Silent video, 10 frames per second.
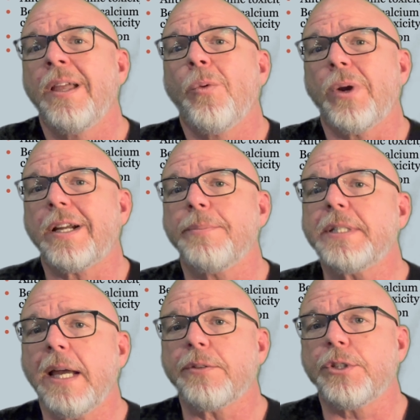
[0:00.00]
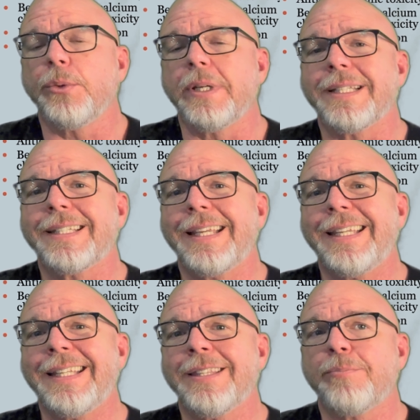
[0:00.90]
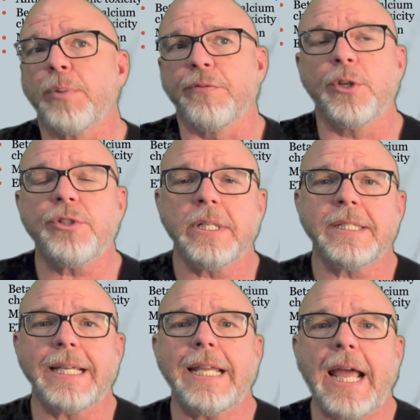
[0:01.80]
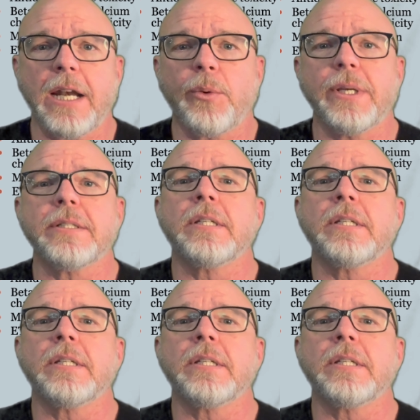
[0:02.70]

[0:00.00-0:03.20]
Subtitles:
What it comes down to is perfusion is inadequate